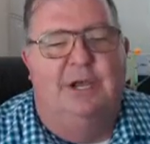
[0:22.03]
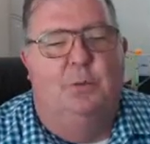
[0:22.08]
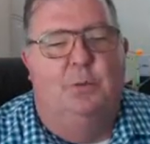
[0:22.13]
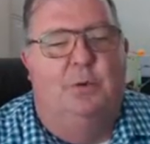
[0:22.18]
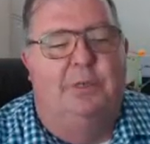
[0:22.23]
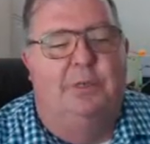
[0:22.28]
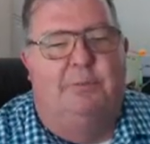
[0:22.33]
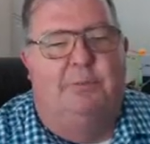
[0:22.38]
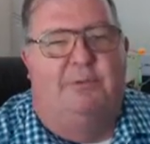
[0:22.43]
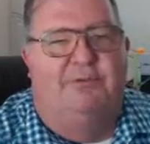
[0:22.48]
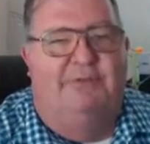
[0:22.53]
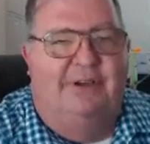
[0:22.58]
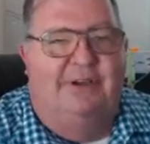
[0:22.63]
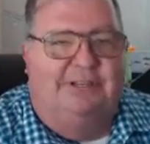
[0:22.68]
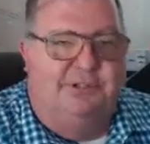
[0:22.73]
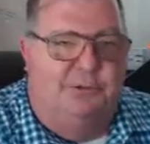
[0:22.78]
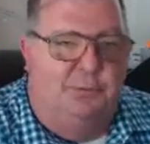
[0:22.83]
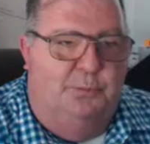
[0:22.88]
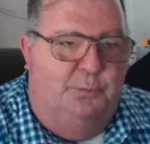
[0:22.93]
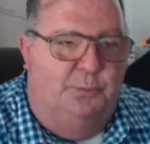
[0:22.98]
with
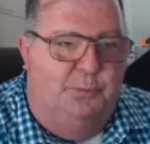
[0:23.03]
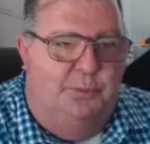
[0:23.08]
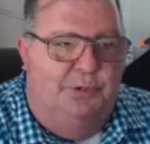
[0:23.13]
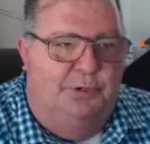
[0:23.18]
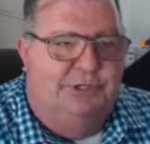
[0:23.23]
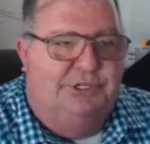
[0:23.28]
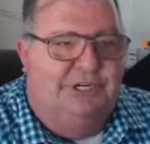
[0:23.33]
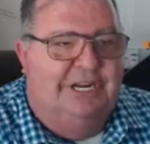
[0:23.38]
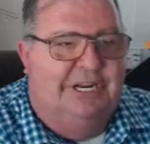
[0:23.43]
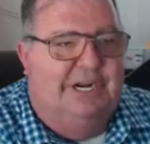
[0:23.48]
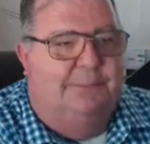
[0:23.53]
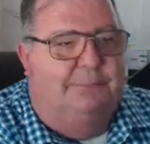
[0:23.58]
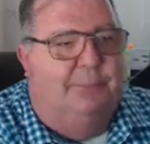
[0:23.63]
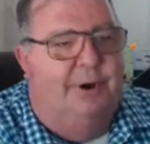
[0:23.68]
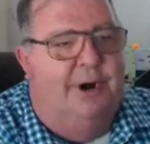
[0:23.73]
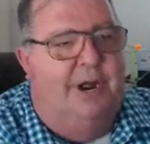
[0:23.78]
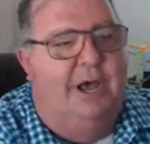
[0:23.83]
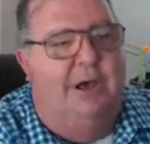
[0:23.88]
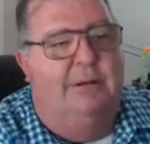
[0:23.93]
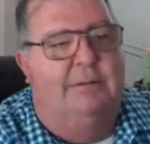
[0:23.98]
Professor Regina
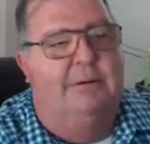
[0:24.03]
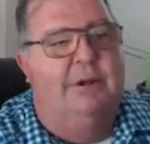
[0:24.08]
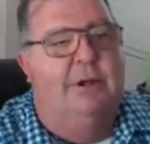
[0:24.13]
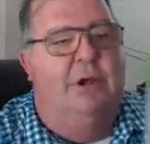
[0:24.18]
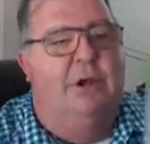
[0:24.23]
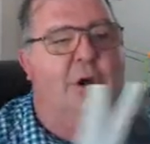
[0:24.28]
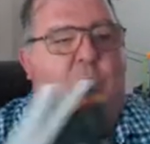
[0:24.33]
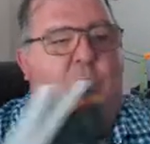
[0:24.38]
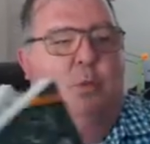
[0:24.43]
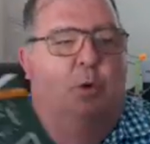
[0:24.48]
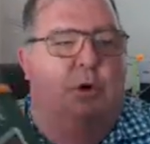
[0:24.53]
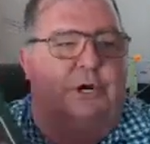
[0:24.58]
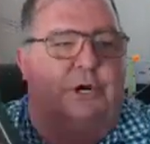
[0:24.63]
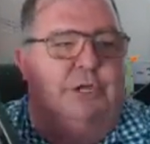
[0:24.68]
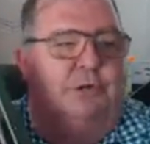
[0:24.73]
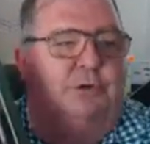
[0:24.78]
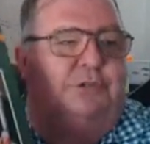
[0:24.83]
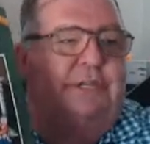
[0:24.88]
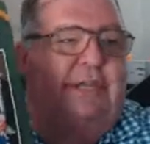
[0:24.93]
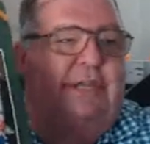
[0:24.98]
Brown. We're
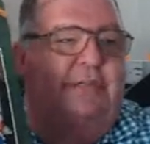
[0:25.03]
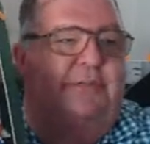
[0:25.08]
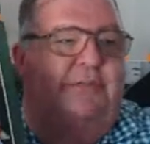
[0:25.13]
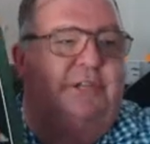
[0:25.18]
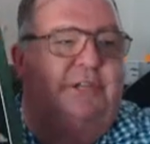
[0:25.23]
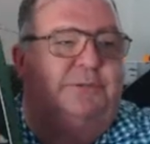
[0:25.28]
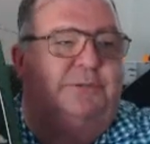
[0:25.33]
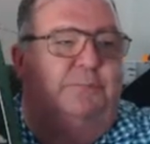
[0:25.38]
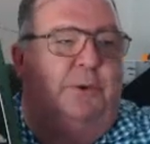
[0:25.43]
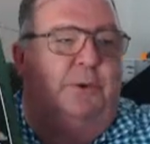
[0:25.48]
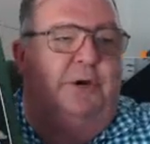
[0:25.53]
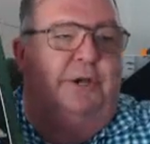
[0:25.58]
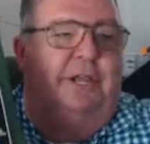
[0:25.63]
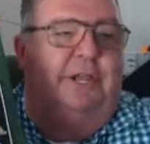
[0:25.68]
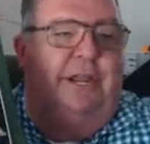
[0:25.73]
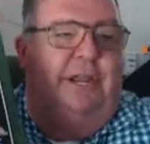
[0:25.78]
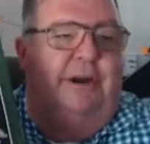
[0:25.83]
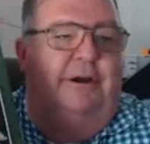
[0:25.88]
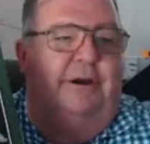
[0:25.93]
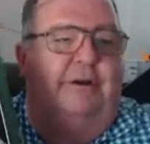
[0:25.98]
using this book
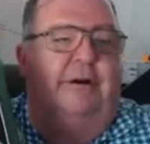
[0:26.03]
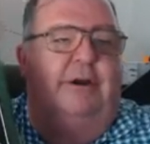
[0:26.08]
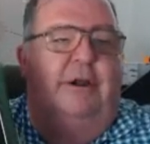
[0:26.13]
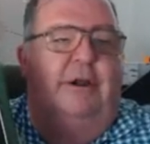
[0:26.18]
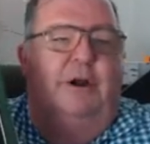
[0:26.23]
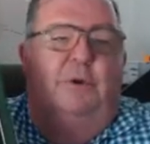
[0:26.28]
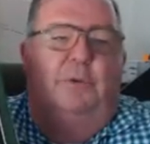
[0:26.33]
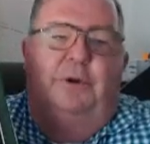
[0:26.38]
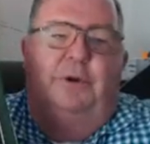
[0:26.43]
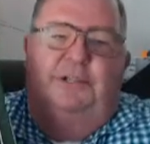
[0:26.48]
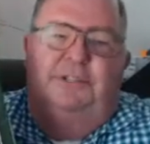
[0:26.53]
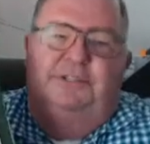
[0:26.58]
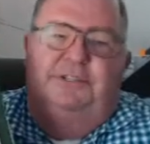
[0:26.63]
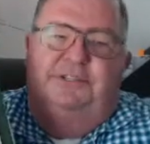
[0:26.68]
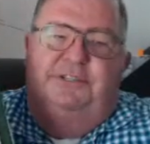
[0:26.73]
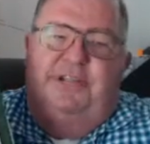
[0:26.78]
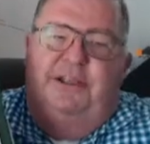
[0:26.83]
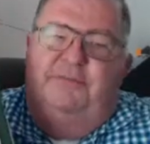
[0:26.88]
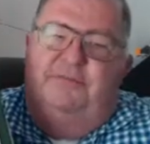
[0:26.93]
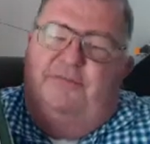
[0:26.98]
here, Real
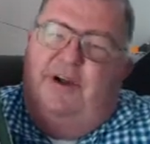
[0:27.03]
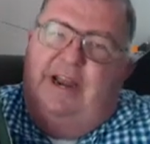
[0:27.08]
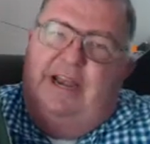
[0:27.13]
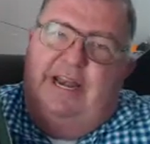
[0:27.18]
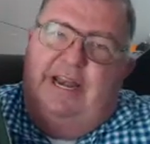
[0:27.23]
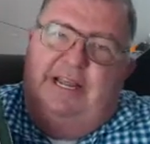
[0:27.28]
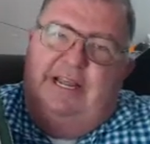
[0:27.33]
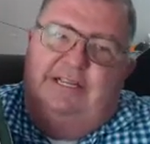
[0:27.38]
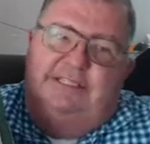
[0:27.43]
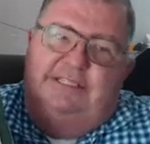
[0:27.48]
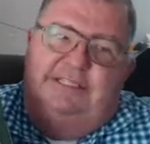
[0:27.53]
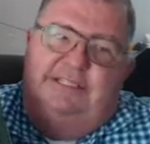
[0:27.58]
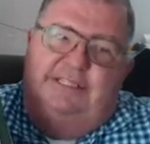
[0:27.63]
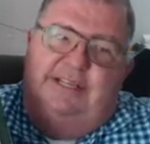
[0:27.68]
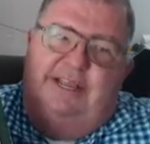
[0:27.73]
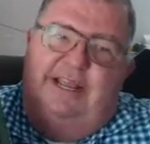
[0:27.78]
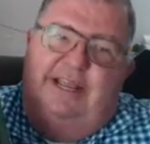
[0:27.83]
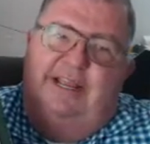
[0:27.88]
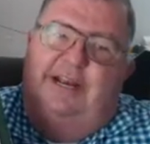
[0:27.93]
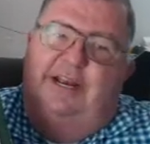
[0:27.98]
Estate Finance
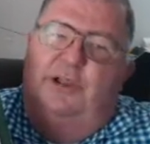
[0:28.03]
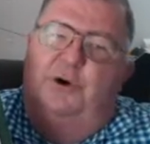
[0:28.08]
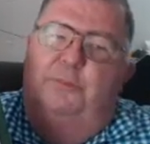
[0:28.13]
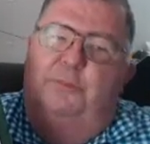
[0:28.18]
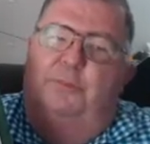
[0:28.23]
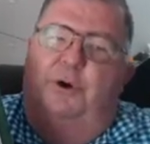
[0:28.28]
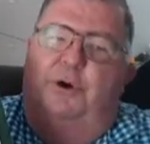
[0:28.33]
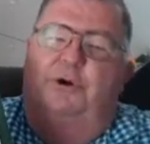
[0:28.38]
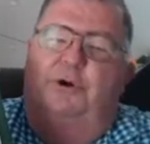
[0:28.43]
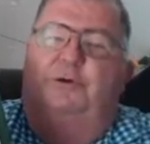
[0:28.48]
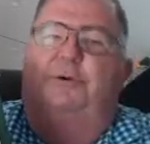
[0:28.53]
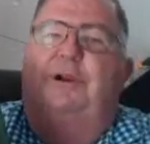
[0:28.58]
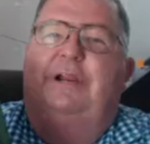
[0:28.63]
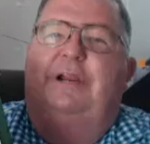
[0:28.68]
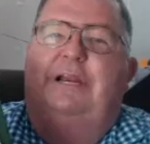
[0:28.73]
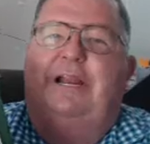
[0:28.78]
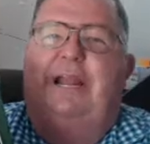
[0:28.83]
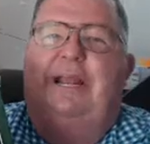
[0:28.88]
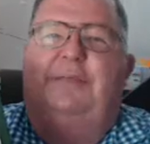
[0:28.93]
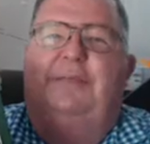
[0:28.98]
and Loan
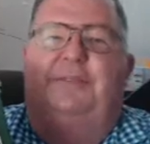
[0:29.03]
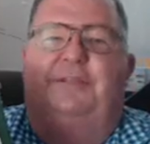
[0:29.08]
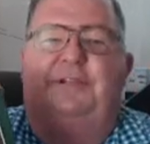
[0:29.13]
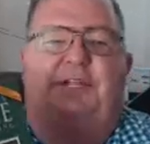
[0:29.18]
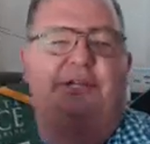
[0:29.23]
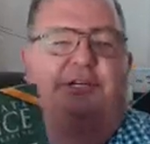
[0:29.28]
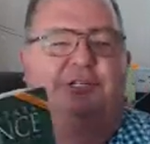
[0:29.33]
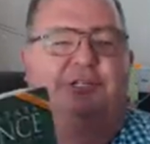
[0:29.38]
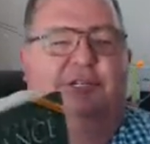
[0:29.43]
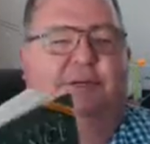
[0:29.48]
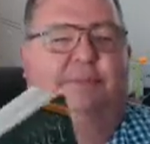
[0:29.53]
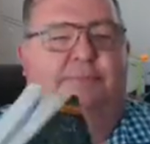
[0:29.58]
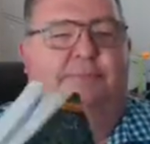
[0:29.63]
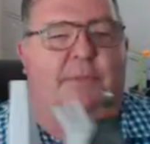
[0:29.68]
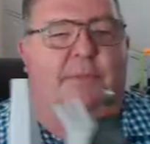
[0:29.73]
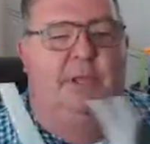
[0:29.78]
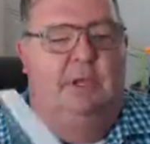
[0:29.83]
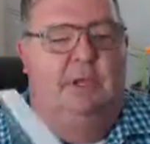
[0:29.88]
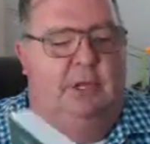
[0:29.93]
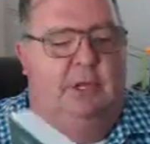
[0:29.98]
Brokering, 8th edition.
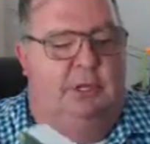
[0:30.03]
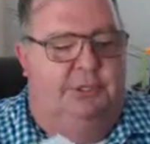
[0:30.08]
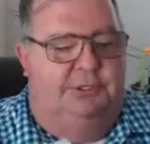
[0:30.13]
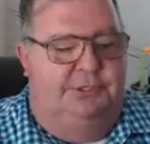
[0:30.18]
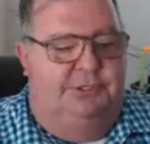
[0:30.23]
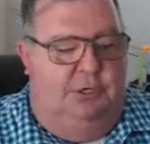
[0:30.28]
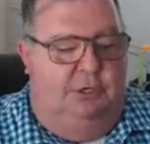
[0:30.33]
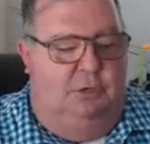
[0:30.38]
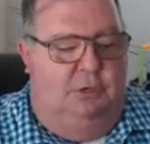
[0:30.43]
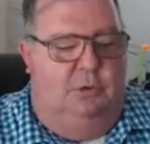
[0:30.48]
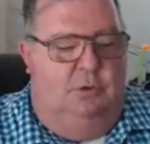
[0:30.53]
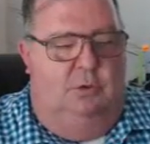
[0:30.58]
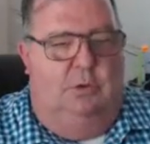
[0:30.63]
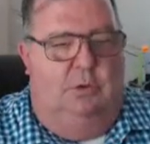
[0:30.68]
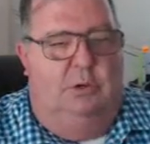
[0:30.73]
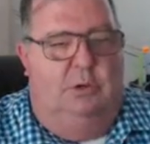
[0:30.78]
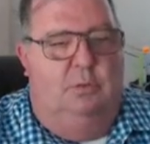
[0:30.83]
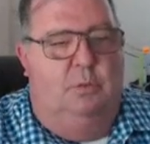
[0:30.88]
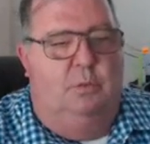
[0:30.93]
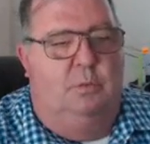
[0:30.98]

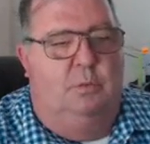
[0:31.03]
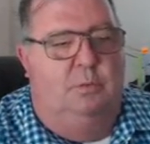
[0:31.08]
So